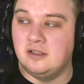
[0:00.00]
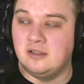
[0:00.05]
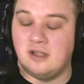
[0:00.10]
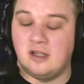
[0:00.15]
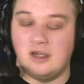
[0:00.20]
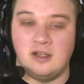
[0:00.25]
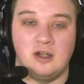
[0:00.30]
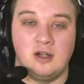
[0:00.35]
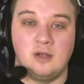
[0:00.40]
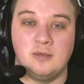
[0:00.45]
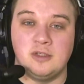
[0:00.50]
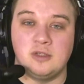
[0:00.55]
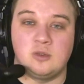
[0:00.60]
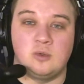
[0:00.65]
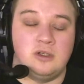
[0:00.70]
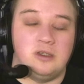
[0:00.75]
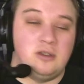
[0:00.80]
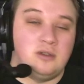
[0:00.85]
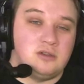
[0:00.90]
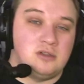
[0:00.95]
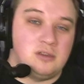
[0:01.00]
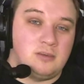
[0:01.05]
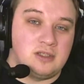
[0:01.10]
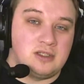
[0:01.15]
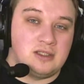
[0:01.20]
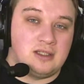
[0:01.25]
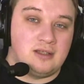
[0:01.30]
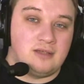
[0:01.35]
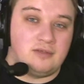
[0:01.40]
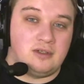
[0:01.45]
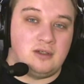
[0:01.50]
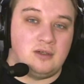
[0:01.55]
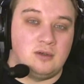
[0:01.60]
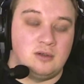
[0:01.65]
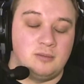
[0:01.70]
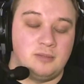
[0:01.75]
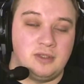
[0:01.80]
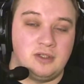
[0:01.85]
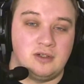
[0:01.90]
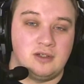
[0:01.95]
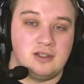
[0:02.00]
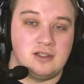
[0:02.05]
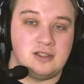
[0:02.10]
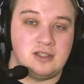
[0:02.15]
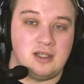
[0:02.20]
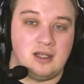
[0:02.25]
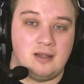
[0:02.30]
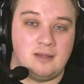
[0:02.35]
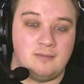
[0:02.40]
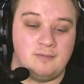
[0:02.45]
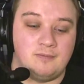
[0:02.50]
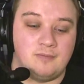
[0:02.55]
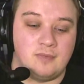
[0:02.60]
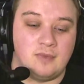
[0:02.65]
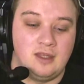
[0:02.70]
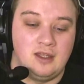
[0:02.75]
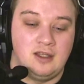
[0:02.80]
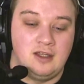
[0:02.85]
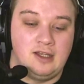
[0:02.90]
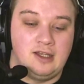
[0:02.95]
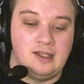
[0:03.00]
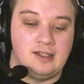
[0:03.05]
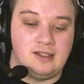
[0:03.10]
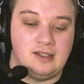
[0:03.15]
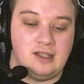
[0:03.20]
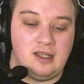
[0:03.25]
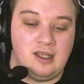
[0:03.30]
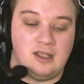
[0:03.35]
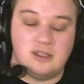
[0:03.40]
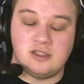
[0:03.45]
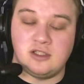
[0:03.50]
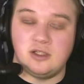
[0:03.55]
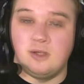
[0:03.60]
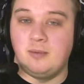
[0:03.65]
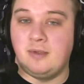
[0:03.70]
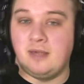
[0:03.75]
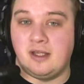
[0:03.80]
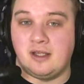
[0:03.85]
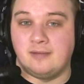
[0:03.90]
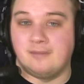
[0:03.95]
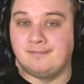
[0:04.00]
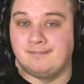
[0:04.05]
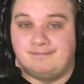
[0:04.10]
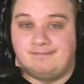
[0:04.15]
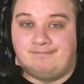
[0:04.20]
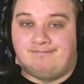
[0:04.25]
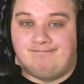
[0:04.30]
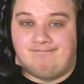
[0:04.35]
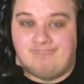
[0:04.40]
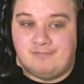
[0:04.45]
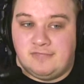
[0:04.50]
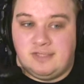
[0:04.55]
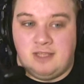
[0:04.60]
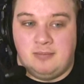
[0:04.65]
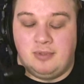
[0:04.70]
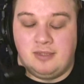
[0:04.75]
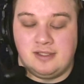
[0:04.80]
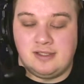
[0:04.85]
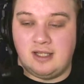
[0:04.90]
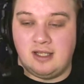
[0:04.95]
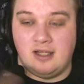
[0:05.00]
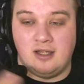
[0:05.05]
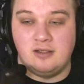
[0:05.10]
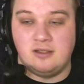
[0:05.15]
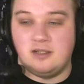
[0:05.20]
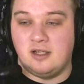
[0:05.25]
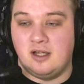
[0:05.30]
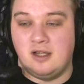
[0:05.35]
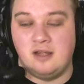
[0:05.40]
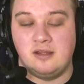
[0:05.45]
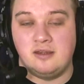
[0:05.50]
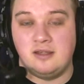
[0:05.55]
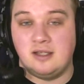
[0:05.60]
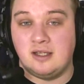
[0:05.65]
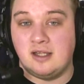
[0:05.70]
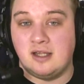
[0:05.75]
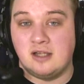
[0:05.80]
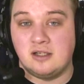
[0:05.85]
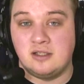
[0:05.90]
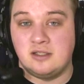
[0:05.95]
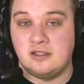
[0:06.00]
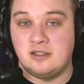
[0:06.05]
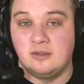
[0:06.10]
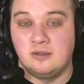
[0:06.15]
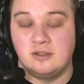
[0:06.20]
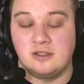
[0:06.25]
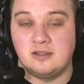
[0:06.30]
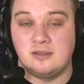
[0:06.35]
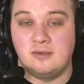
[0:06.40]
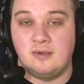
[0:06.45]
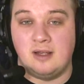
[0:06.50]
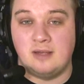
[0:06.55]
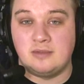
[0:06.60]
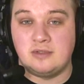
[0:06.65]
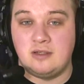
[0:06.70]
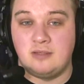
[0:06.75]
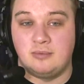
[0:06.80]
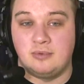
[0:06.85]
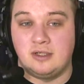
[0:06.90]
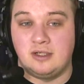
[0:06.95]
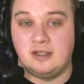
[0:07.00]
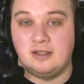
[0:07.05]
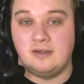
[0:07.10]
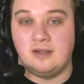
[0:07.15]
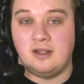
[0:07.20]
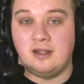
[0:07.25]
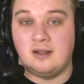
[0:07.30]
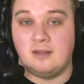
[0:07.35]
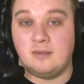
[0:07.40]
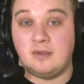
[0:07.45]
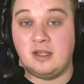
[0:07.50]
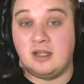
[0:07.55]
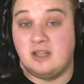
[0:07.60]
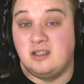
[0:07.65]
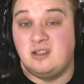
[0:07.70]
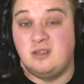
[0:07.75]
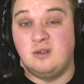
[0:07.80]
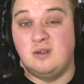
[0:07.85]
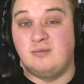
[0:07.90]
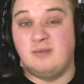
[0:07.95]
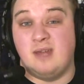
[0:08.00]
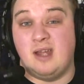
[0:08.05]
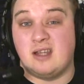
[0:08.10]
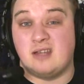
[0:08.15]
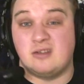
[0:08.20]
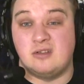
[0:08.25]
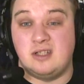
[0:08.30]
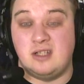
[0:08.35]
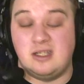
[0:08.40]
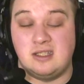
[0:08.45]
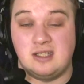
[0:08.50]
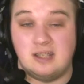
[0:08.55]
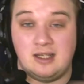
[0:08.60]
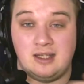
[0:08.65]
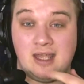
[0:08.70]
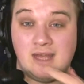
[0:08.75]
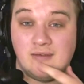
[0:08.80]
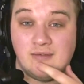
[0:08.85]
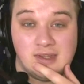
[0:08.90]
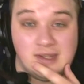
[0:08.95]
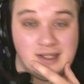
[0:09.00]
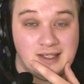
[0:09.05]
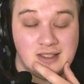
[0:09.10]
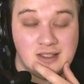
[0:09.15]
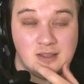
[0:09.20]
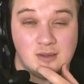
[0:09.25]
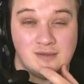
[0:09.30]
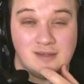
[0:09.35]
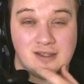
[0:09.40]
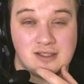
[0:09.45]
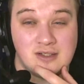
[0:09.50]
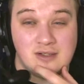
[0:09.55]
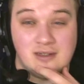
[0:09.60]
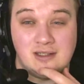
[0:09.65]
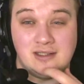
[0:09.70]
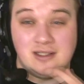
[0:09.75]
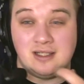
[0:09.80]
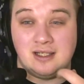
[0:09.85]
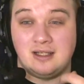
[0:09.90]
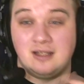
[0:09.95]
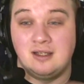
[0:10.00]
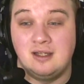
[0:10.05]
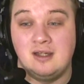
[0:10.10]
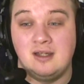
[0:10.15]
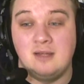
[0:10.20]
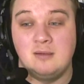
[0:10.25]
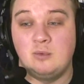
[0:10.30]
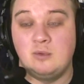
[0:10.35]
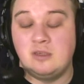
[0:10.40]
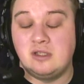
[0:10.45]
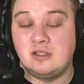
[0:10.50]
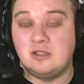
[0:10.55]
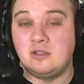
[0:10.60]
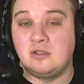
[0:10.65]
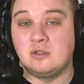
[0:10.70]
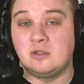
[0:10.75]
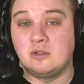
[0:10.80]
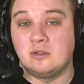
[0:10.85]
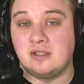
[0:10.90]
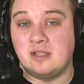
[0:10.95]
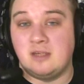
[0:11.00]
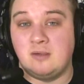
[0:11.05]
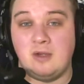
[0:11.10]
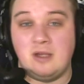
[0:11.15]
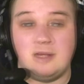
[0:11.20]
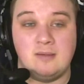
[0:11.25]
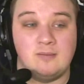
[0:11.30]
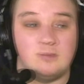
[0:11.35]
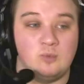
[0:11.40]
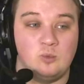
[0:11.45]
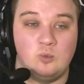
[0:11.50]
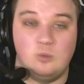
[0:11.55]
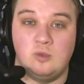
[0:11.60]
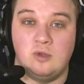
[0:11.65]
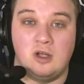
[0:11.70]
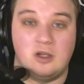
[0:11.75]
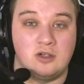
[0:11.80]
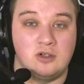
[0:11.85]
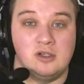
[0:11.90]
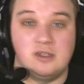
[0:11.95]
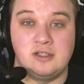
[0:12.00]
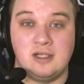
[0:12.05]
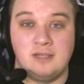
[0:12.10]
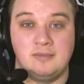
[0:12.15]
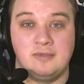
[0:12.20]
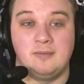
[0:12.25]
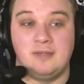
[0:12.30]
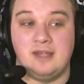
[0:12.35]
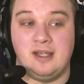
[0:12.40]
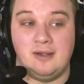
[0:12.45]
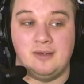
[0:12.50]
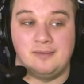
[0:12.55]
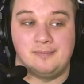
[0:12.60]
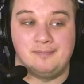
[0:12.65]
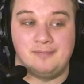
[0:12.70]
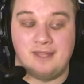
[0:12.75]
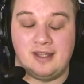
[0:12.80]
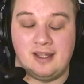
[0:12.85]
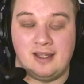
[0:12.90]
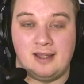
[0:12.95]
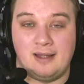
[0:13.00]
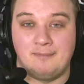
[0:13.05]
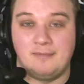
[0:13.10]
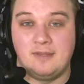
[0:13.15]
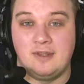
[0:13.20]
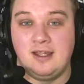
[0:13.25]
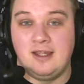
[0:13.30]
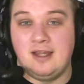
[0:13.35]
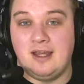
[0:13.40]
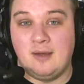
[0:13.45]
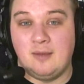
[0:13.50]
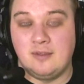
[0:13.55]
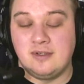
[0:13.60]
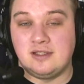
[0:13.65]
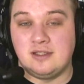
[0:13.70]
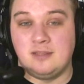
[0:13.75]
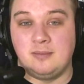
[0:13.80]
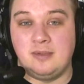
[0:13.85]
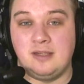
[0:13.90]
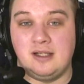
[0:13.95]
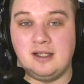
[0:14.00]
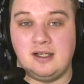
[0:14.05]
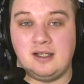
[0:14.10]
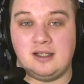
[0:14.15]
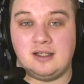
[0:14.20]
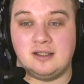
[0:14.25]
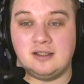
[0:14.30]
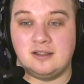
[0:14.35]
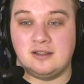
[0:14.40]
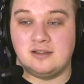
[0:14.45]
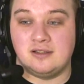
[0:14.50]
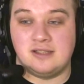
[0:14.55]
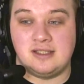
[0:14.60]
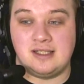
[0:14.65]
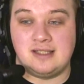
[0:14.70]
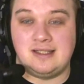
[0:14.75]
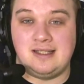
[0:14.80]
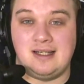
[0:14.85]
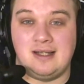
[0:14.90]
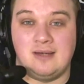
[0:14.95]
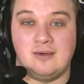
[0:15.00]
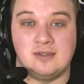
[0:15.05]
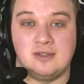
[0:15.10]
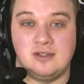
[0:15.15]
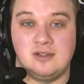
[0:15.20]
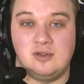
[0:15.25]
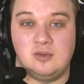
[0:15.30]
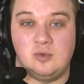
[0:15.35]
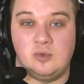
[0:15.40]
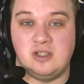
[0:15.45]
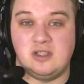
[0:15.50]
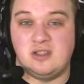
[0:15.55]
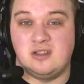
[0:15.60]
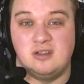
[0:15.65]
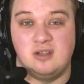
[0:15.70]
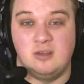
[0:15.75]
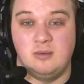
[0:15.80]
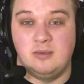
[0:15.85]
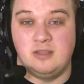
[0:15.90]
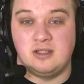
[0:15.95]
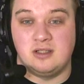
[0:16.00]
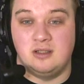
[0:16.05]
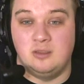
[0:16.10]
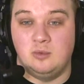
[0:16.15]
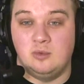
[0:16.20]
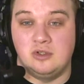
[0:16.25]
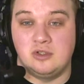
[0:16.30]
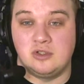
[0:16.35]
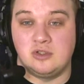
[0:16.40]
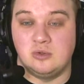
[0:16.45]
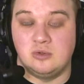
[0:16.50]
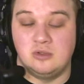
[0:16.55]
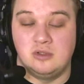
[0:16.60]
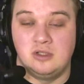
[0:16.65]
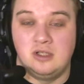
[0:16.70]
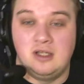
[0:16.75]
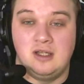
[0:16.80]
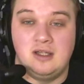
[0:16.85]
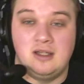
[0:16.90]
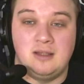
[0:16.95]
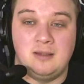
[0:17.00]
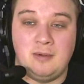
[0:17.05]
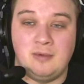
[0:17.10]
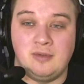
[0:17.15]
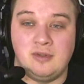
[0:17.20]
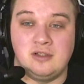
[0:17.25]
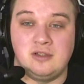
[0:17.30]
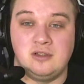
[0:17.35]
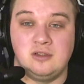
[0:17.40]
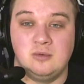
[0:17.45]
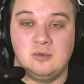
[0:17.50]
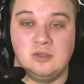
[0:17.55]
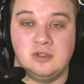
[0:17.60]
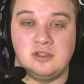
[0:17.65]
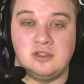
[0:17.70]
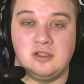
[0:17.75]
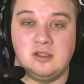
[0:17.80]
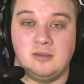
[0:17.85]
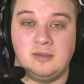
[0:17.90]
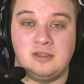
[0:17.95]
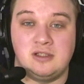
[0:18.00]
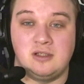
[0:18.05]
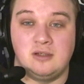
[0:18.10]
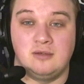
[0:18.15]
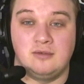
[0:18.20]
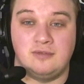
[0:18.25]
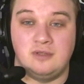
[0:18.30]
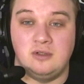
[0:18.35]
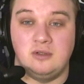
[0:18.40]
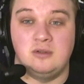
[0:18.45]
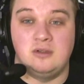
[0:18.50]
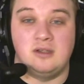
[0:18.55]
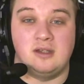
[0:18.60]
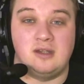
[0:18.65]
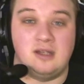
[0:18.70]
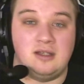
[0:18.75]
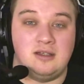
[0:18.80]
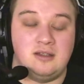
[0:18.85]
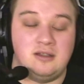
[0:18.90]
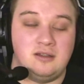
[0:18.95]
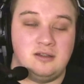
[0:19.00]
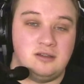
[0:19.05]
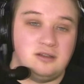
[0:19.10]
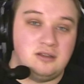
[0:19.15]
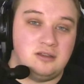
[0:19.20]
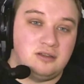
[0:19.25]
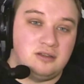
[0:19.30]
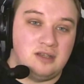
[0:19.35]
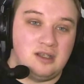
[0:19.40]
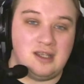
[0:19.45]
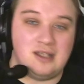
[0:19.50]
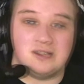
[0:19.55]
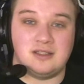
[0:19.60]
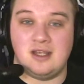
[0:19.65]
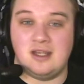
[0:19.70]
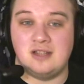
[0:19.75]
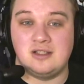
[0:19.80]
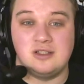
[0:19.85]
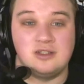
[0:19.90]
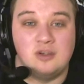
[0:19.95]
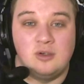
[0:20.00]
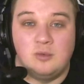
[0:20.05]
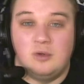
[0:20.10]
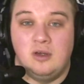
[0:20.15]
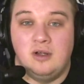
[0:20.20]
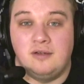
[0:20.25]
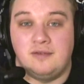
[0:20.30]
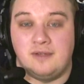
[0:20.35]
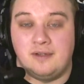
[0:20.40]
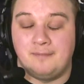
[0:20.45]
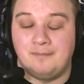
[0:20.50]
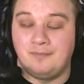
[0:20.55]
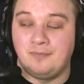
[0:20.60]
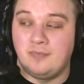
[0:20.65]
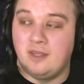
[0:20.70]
I almost quit YouTube because of that video, I'll be honest. It's too big. Simple as that. I think it actually still looks absolutely brilliant. It can do with extra detailing. Everything can do with extra detailing. With the tutorials anyway, I've got to dumb them down. Otherwise they'll be like 16 hours long, which nobody's going to watch. Or the people that do watch, there'll be so few that then it's just not worth it.